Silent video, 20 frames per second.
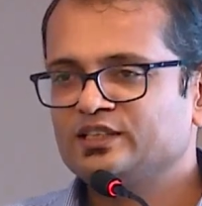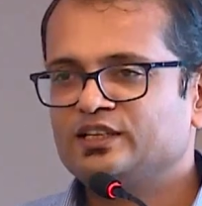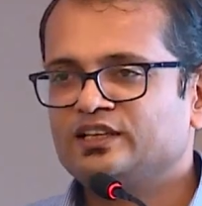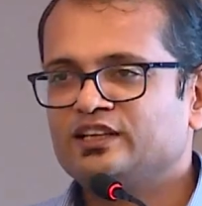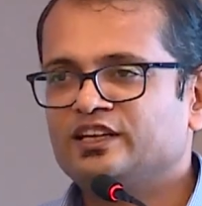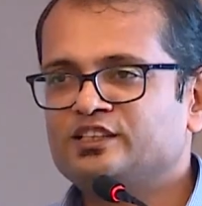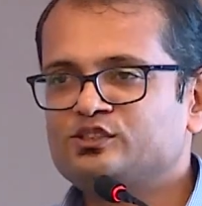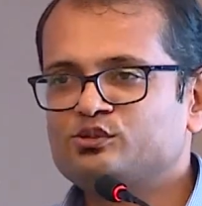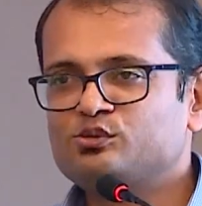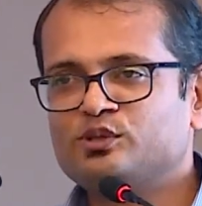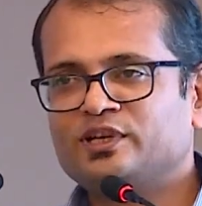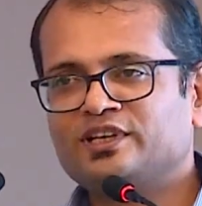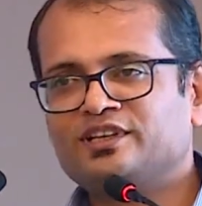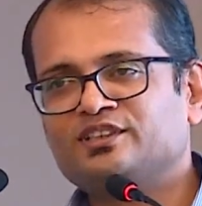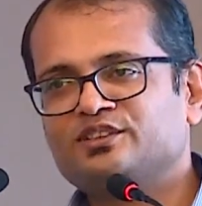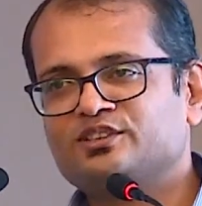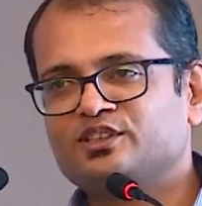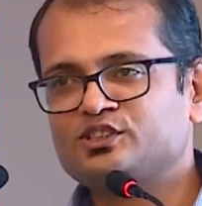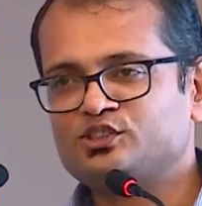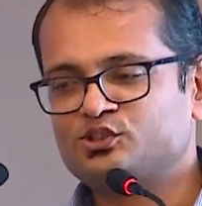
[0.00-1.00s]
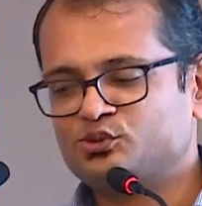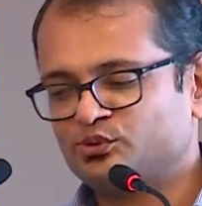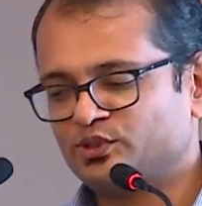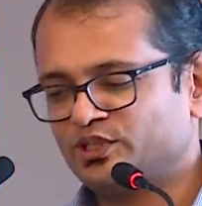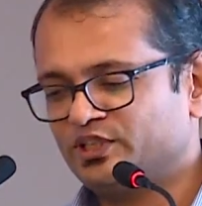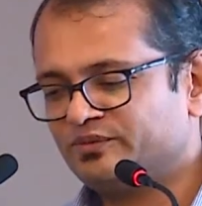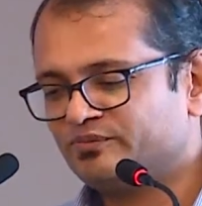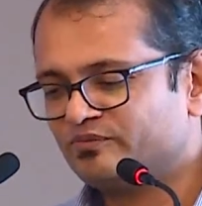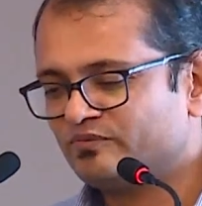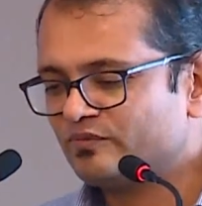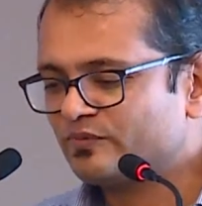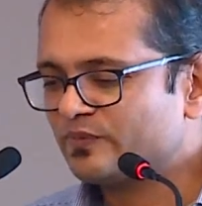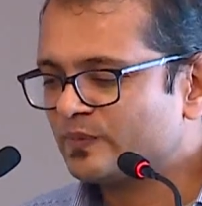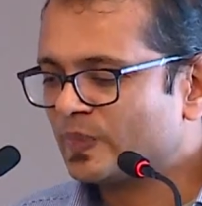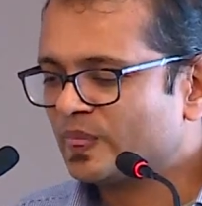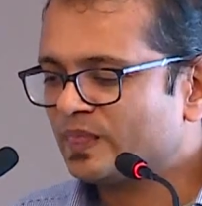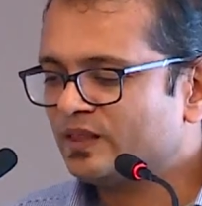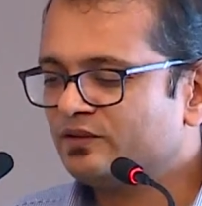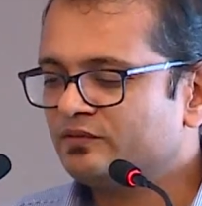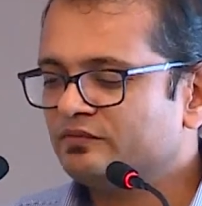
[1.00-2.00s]
Let's look at the third story,
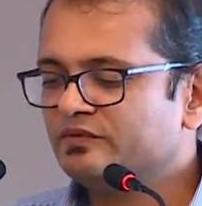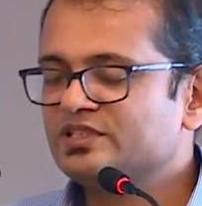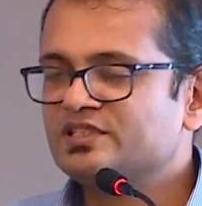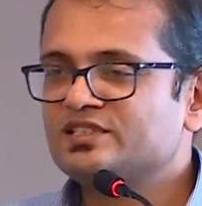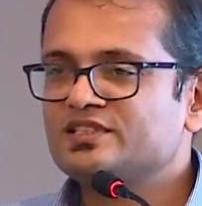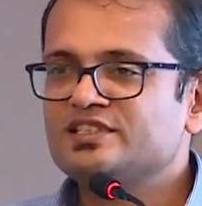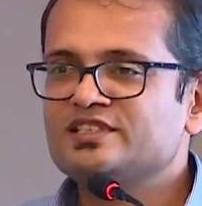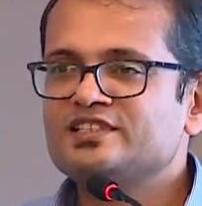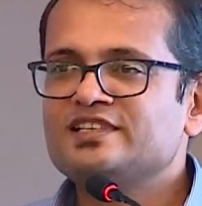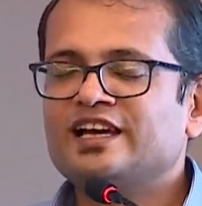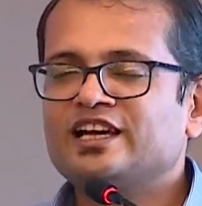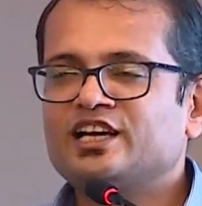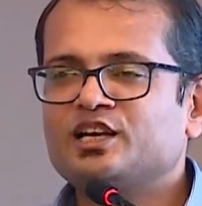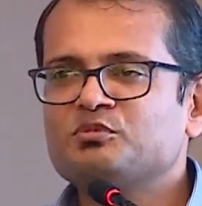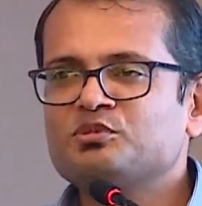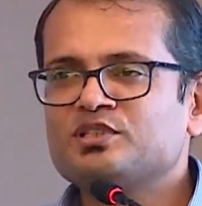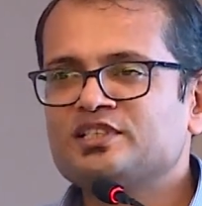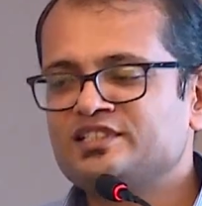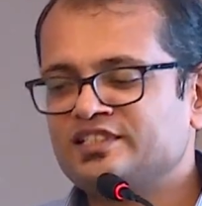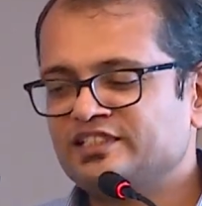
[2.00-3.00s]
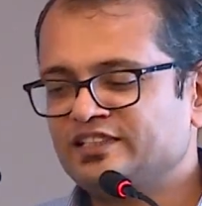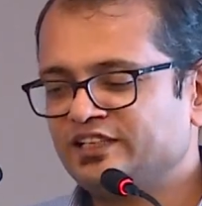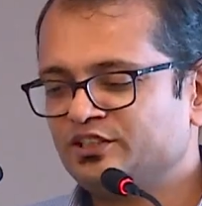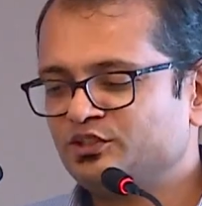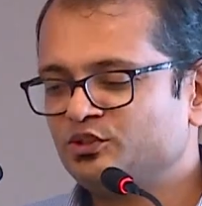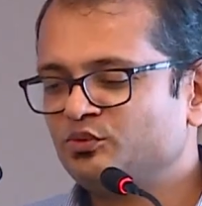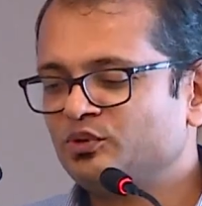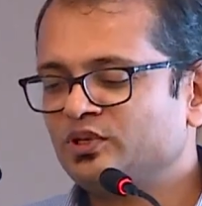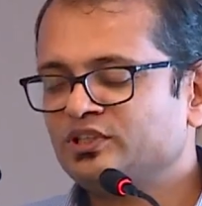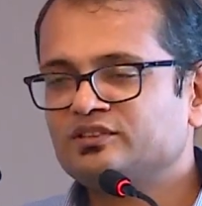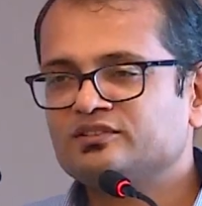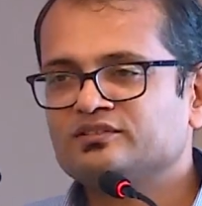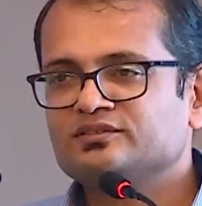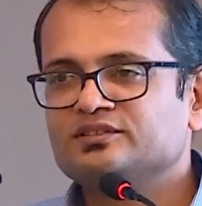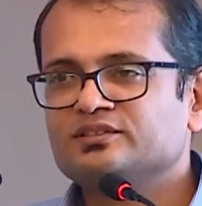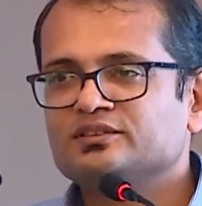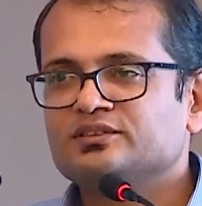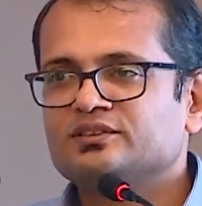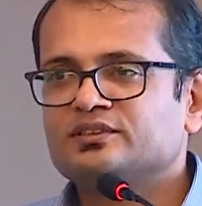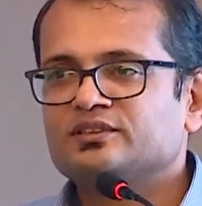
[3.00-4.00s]
which is this guy comes and says that, you know what,
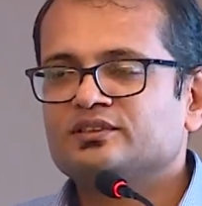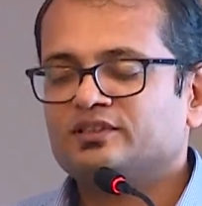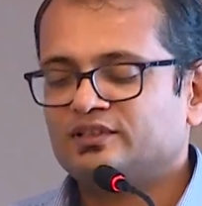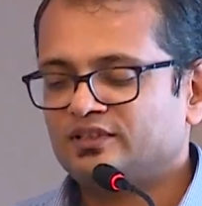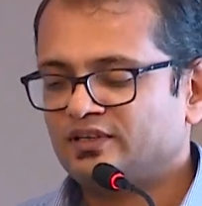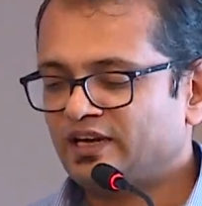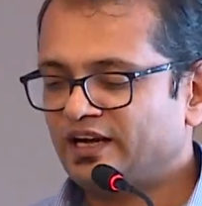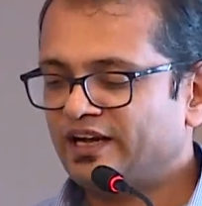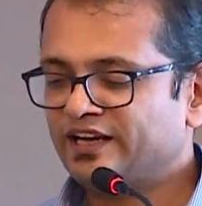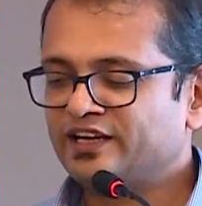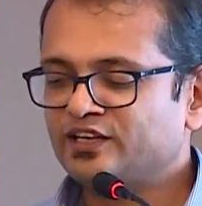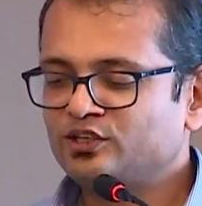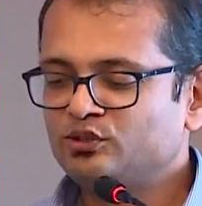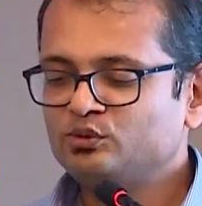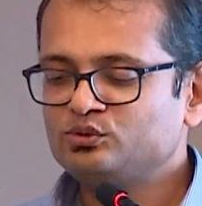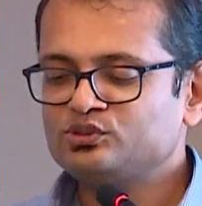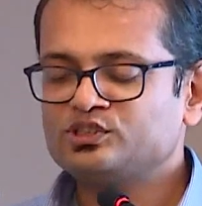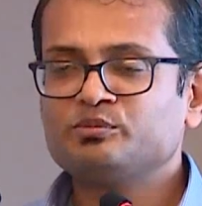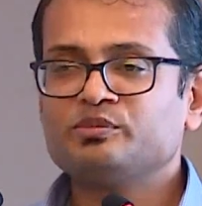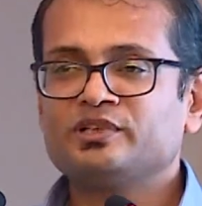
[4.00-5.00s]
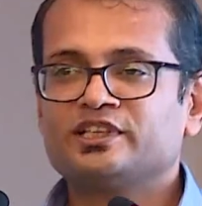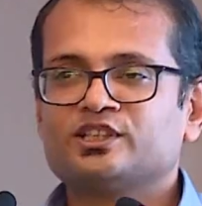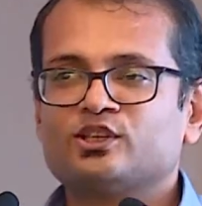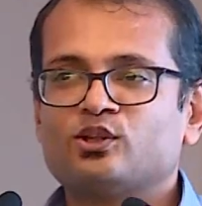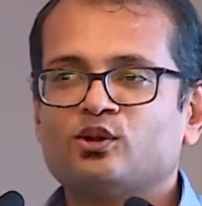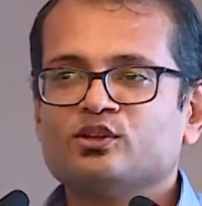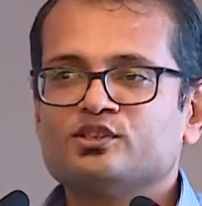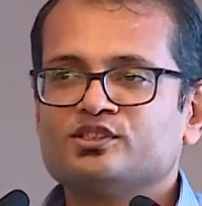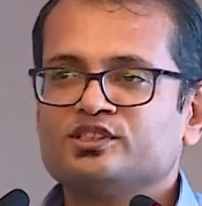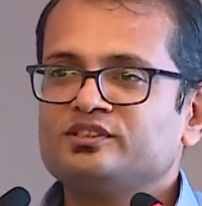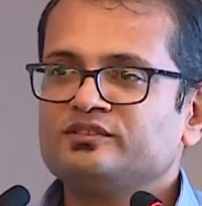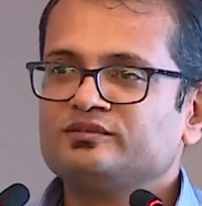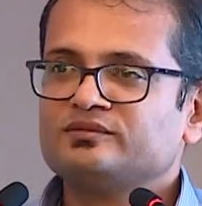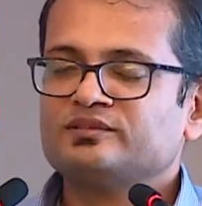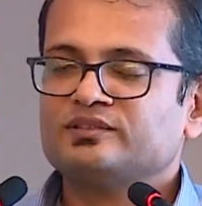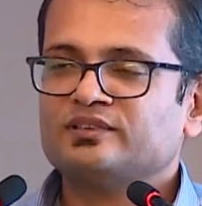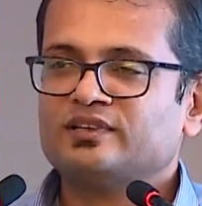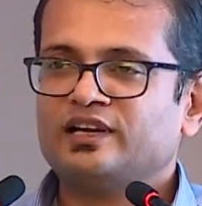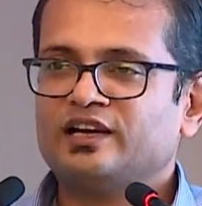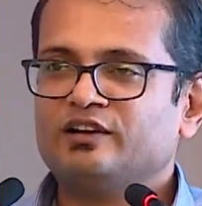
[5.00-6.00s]
I can do some technology.
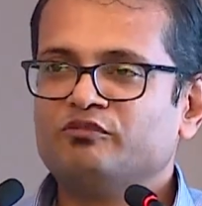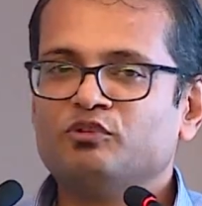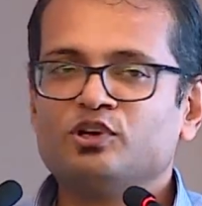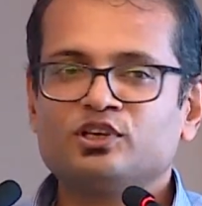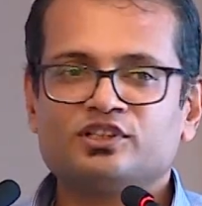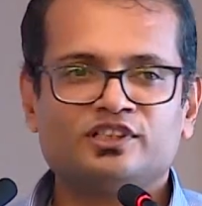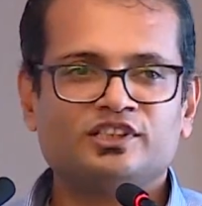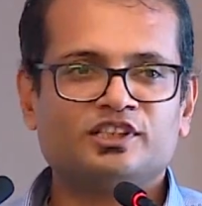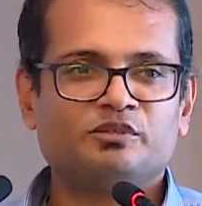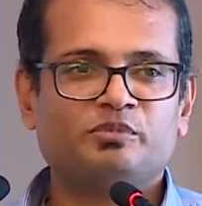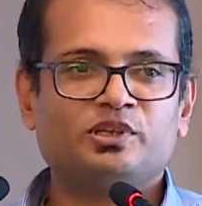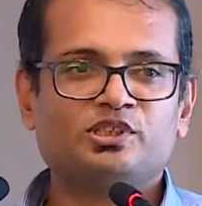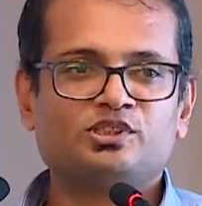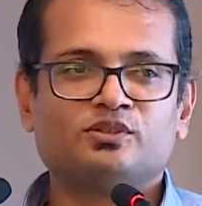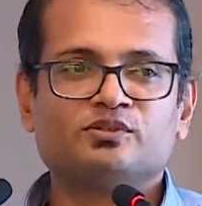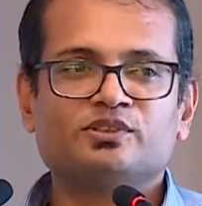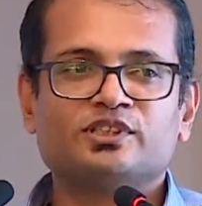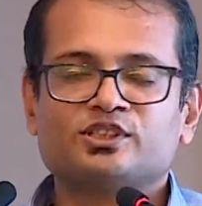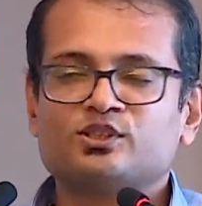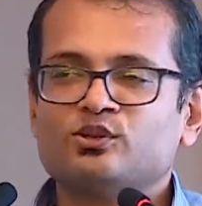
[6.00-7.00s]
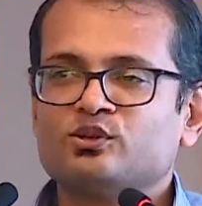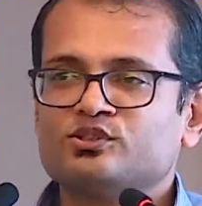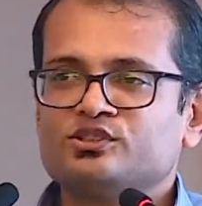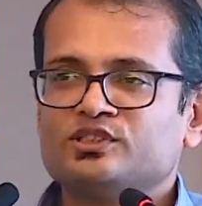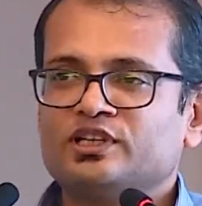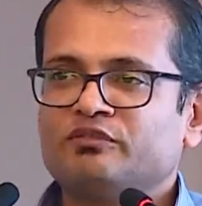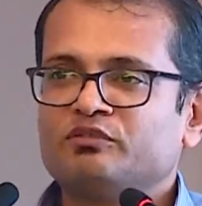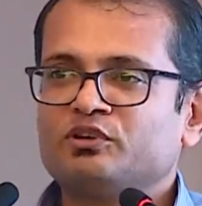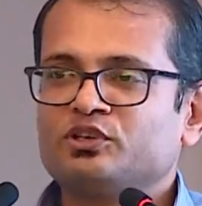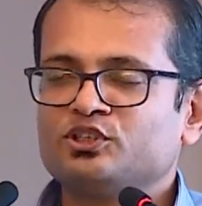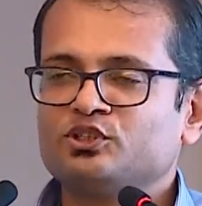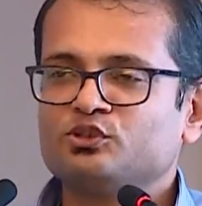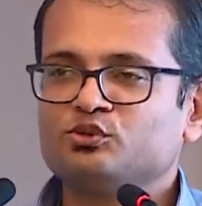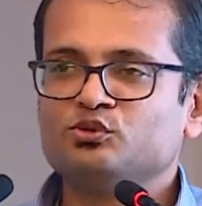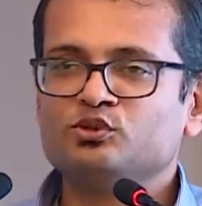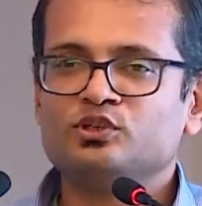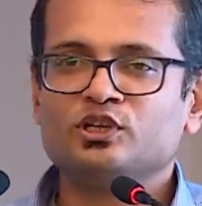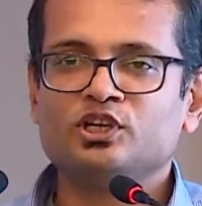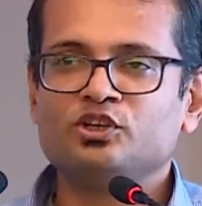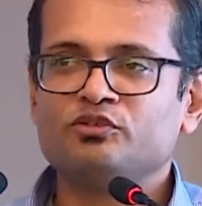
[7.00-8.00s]
I worked in the best of the technology. I worked in
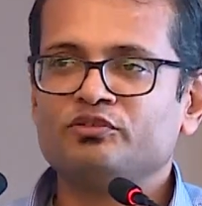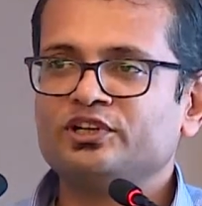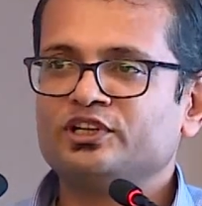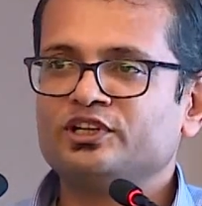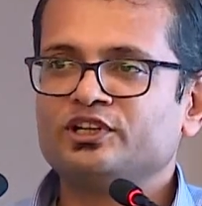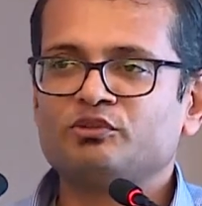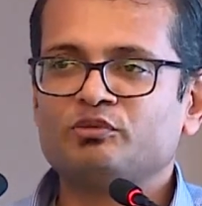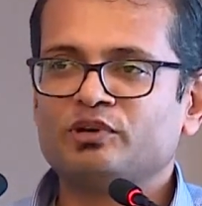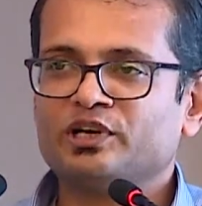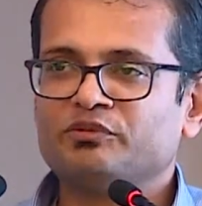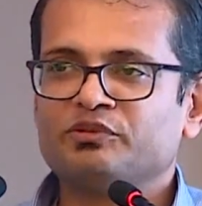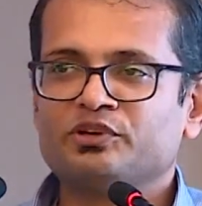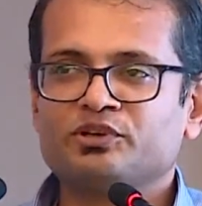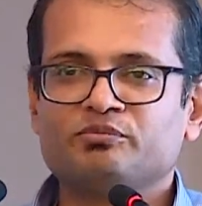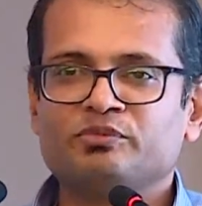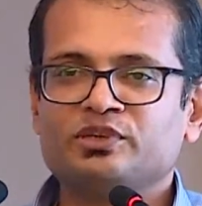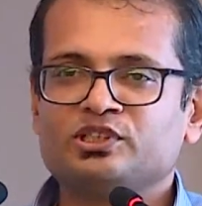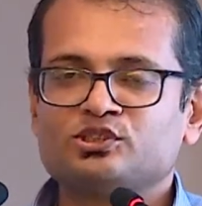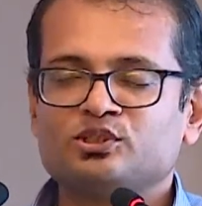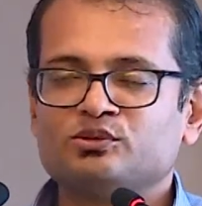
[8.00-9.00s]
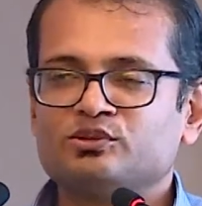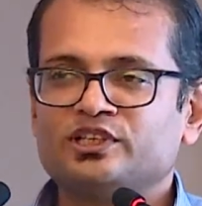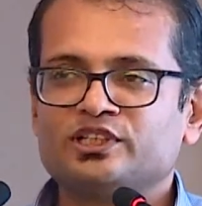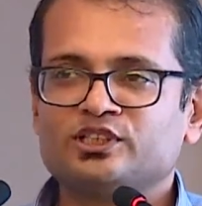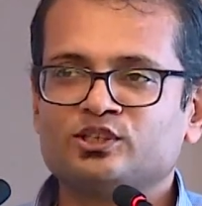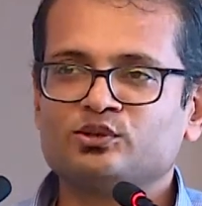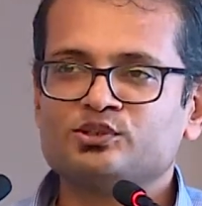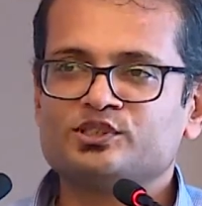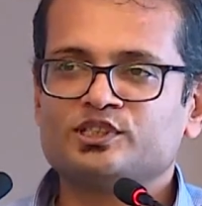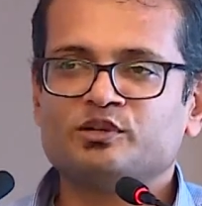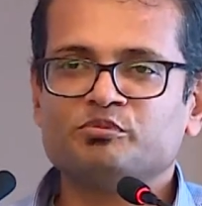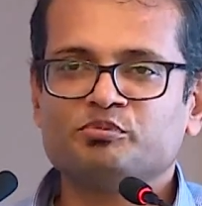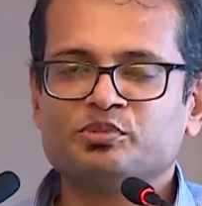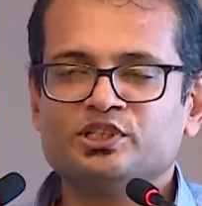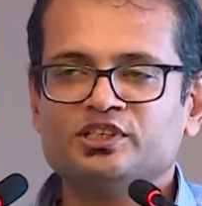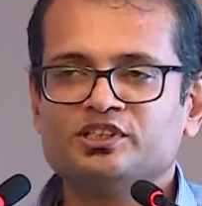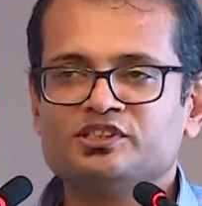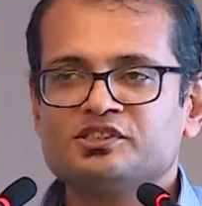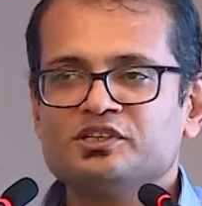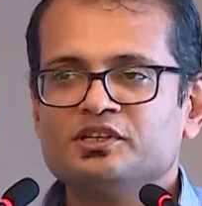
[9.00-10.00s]
Google, Twitter, whatever best of the technology
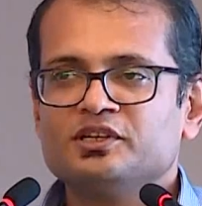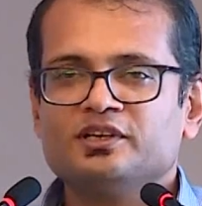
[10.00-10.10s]
companies,